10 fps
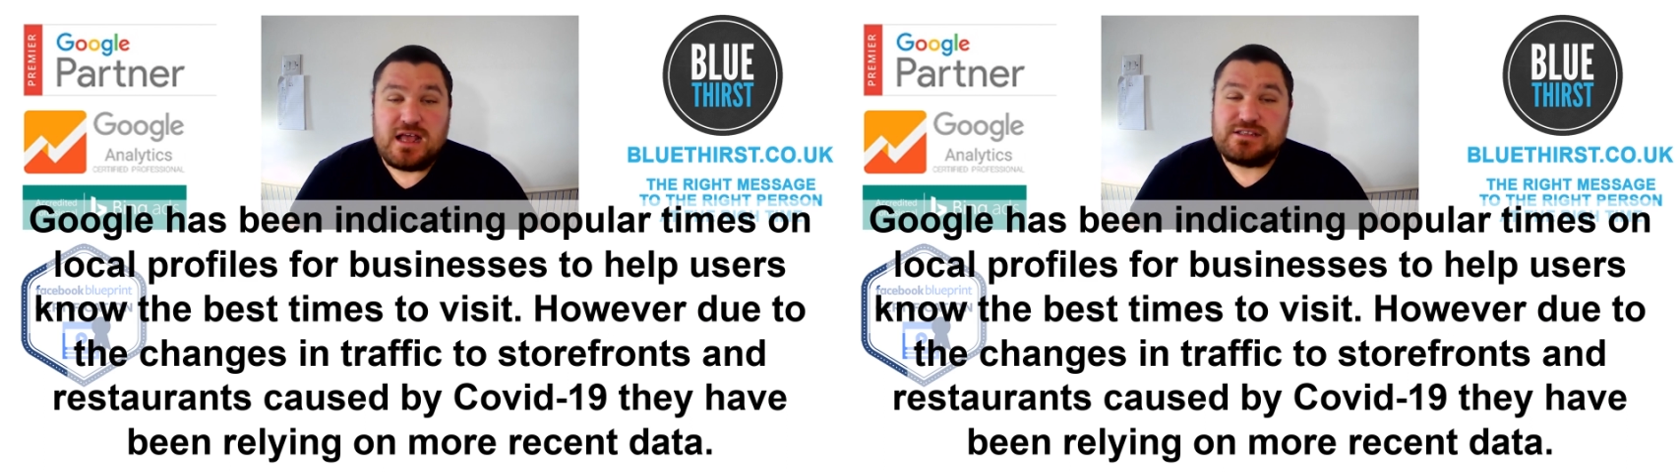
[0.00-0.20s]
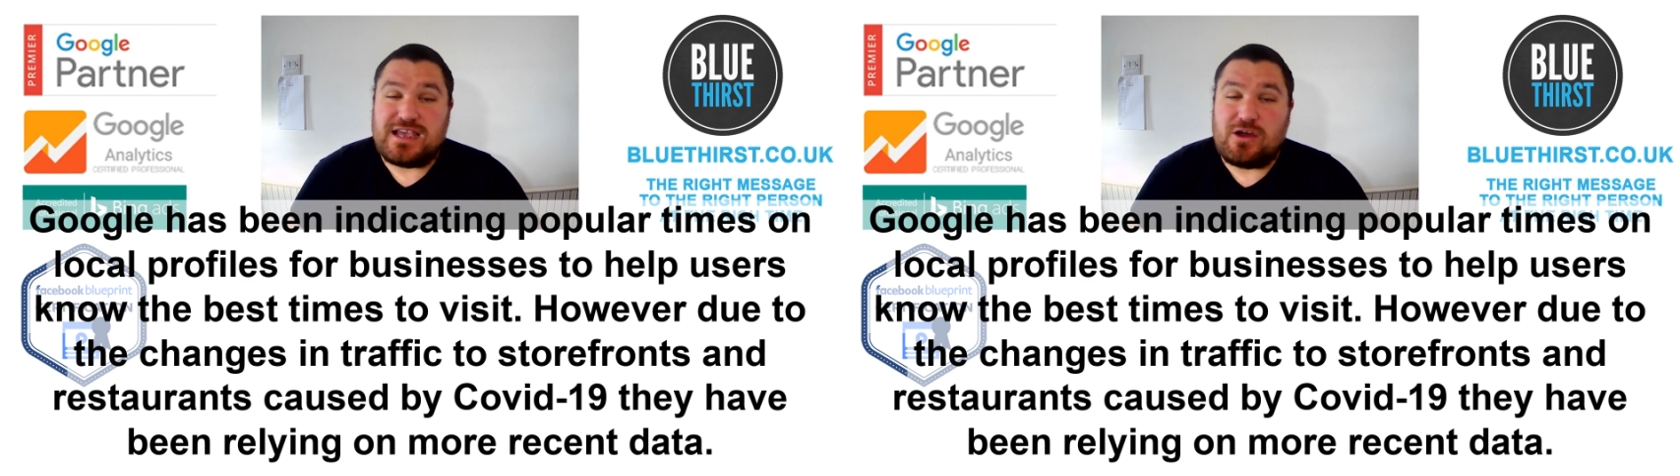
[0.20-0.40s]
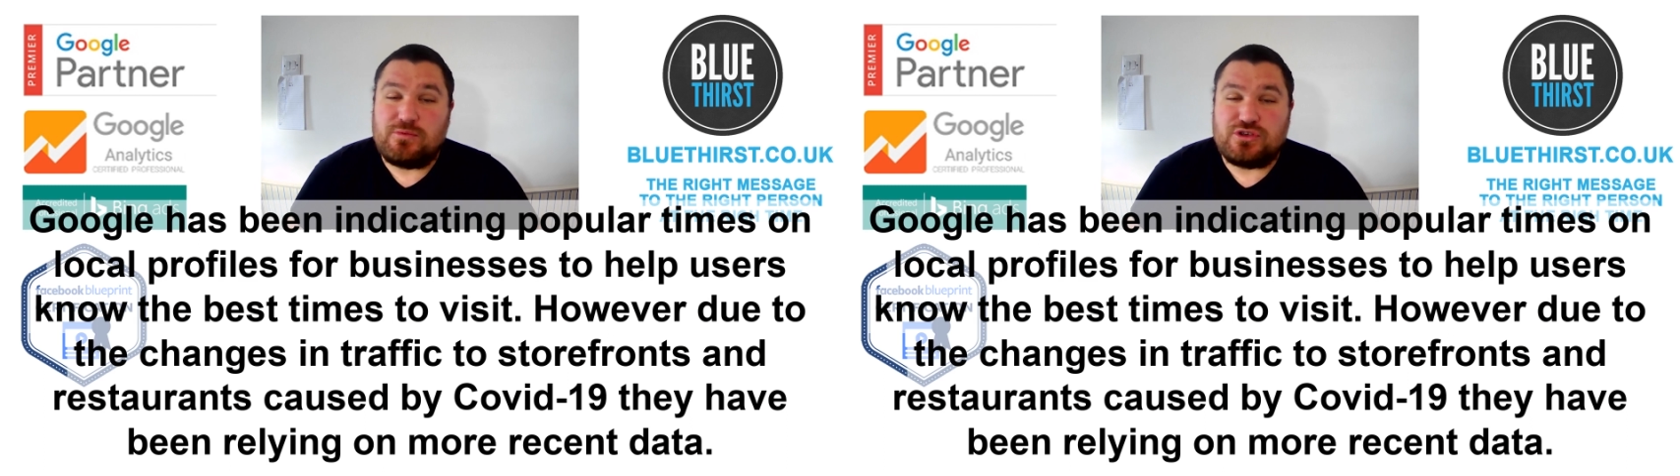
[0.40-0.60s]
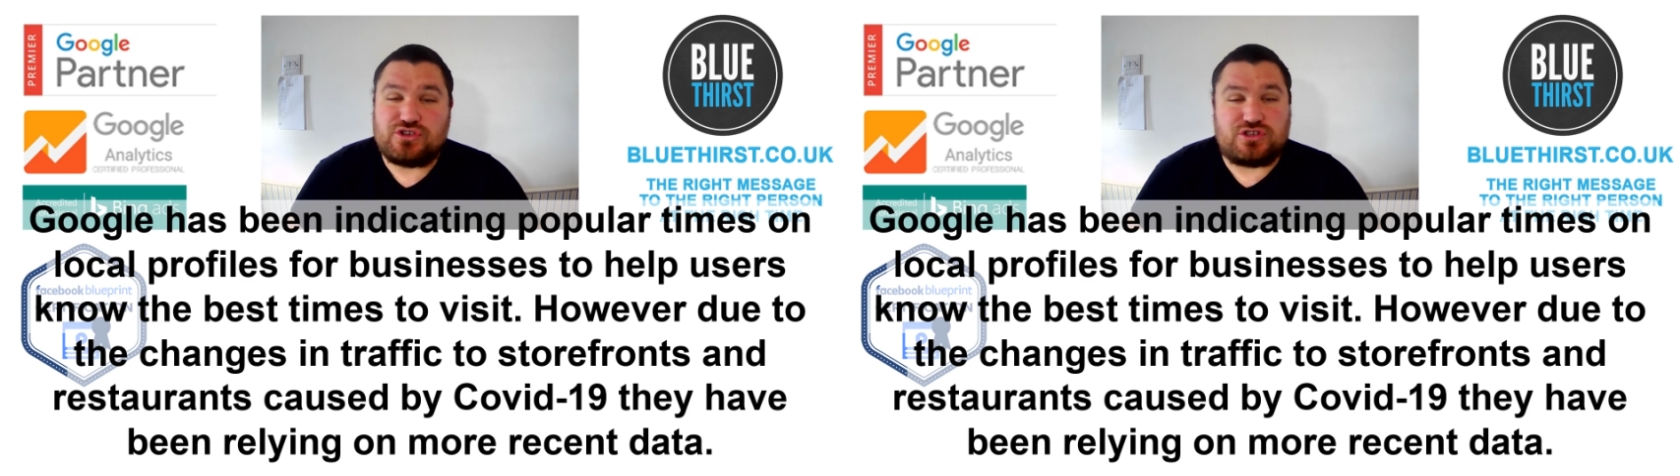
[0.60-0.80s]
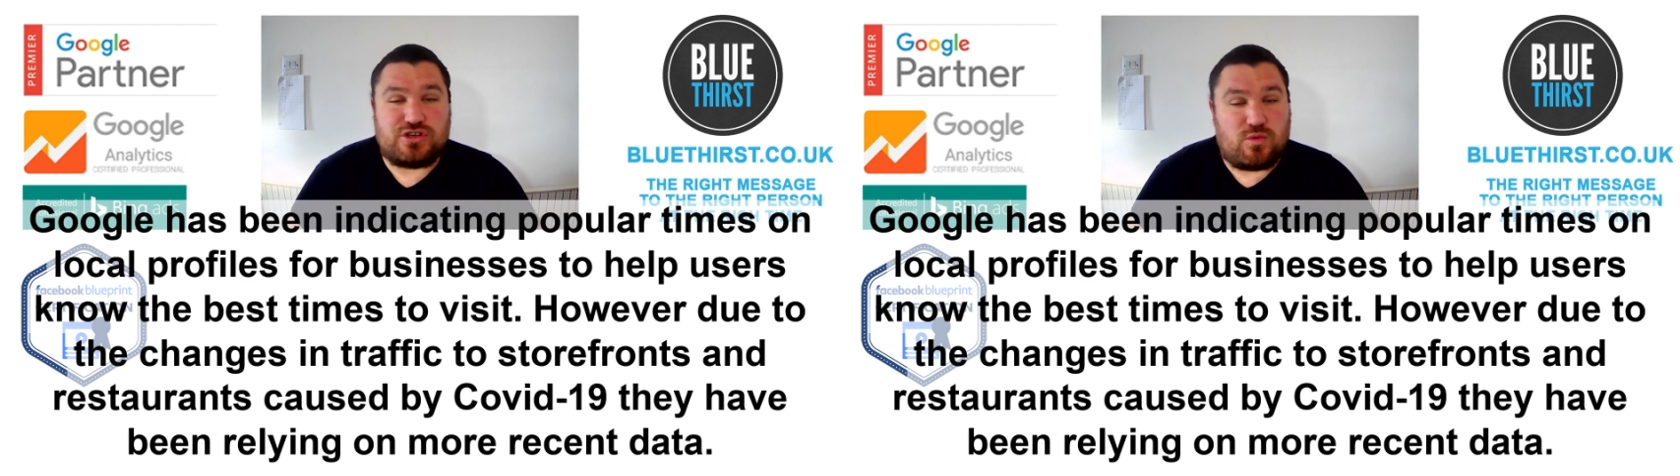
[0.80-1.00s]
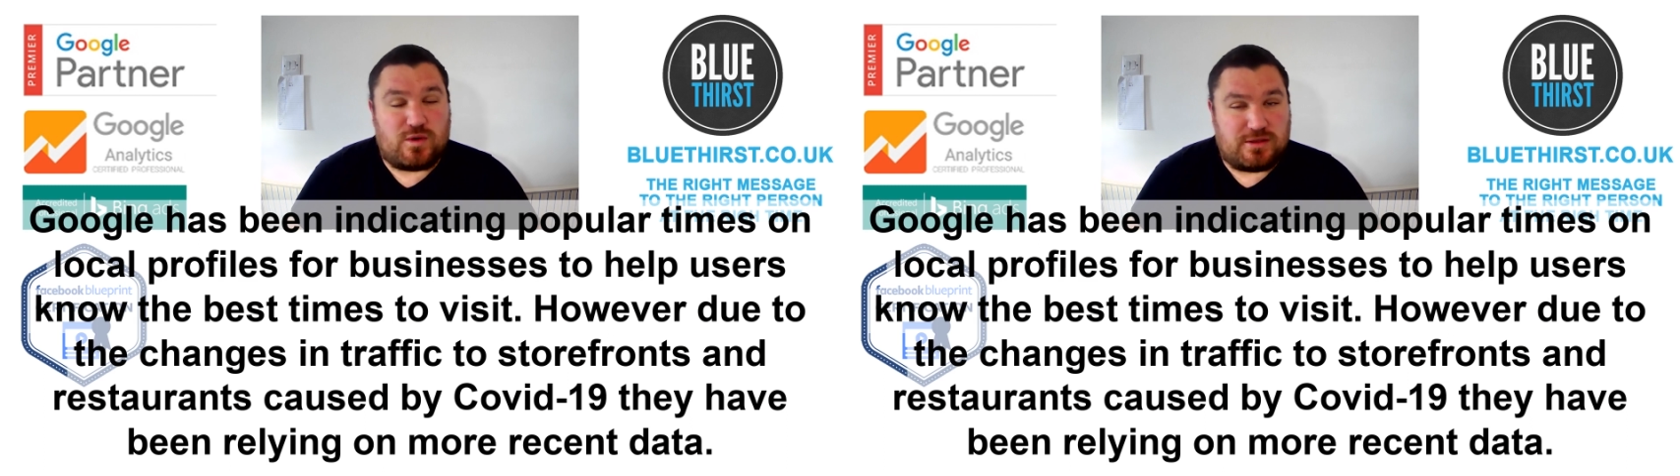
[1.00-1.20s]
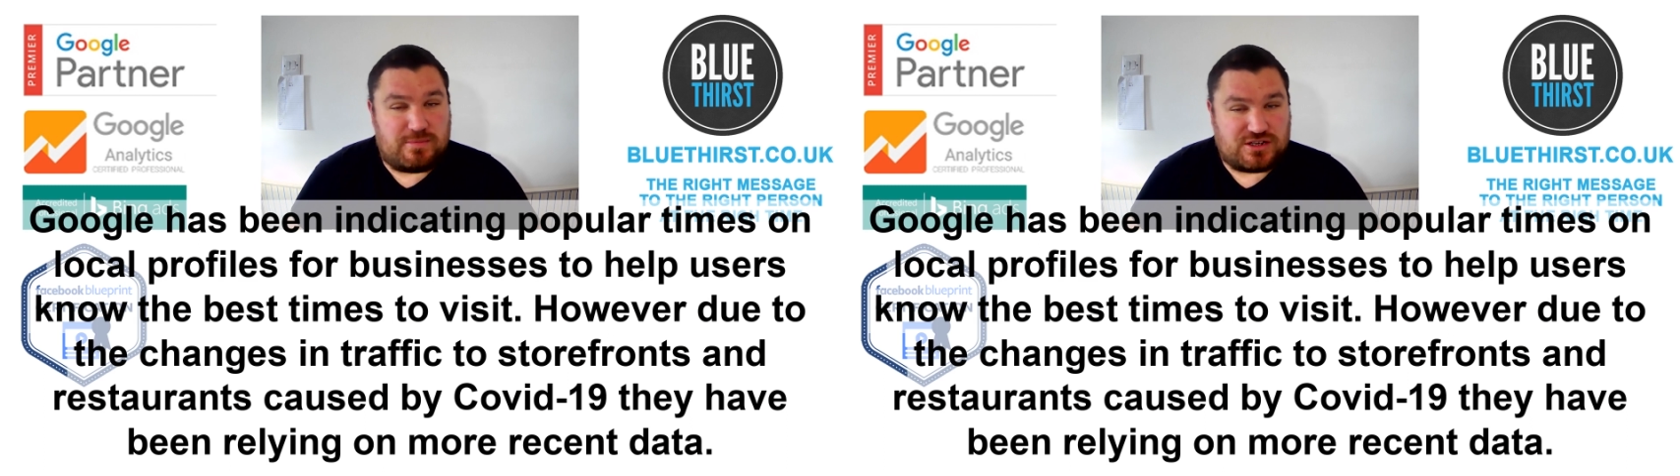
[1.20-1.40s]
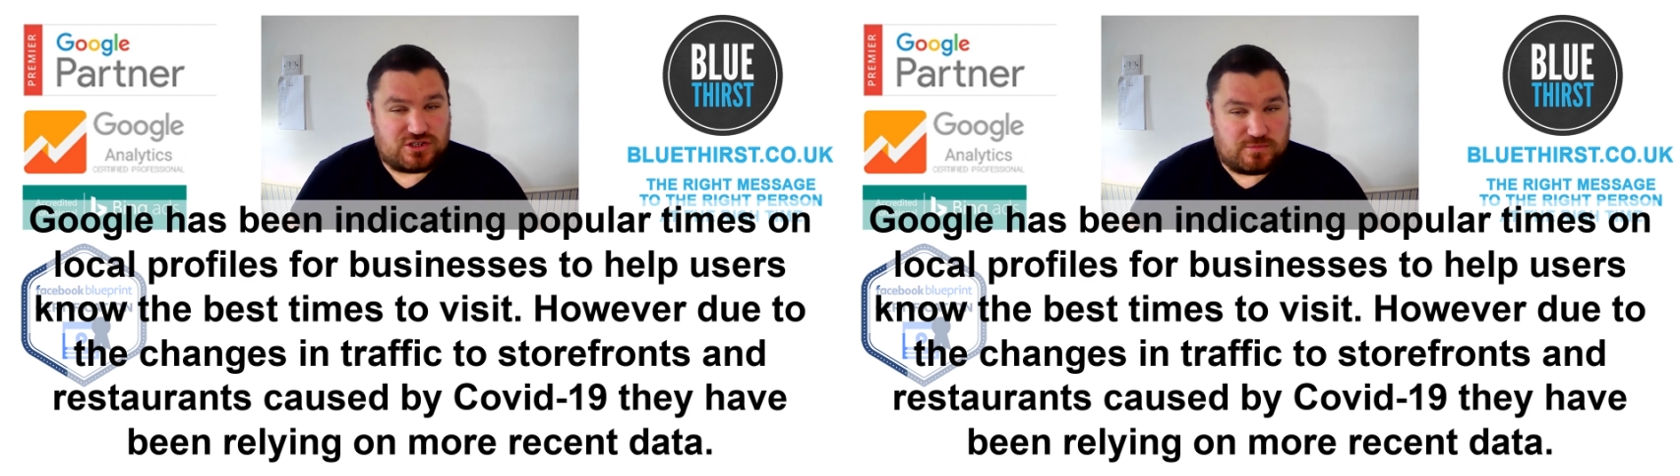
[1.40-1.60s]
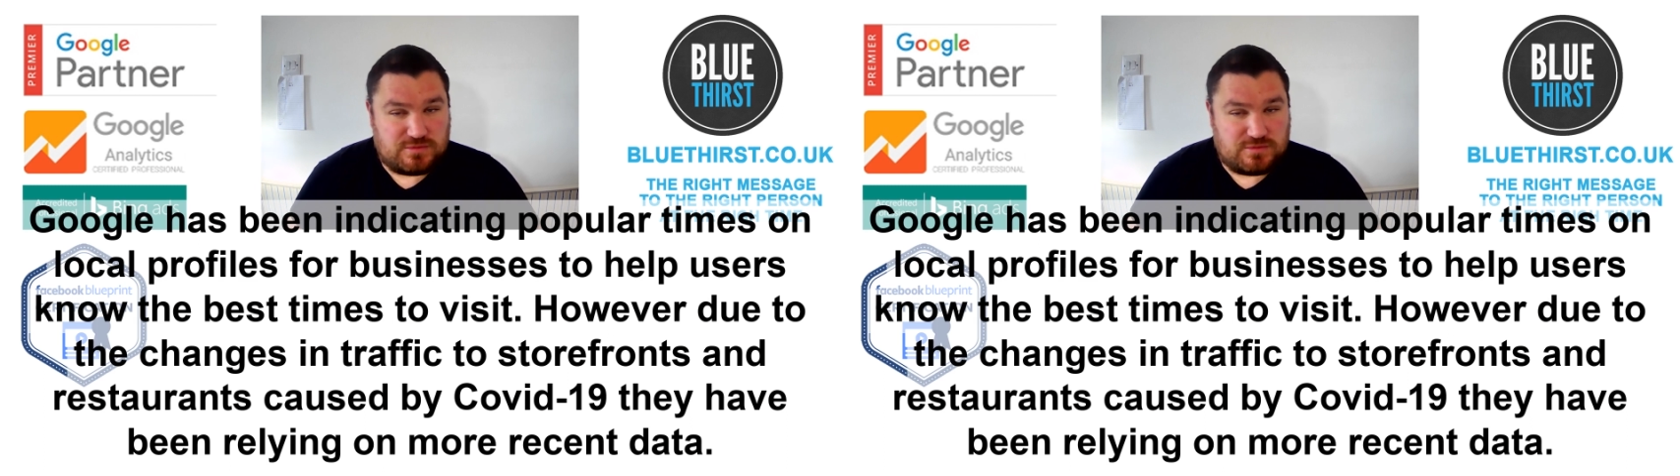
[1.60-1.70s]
to help users know when the best time